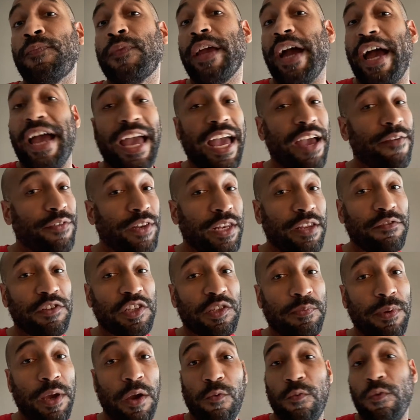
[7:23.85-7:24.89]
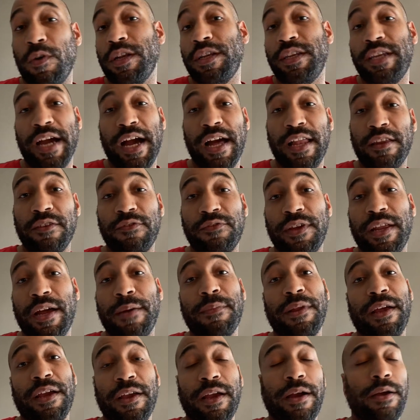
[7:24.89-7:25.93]
I haven't even spent one dollar of it. I'm
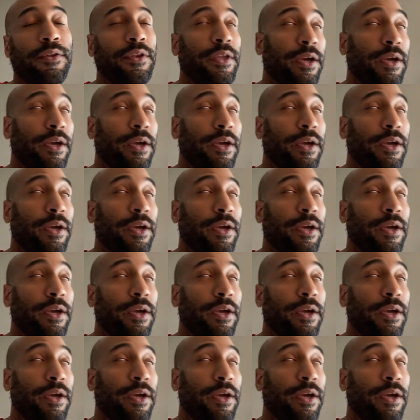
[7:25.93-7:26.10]
not, no,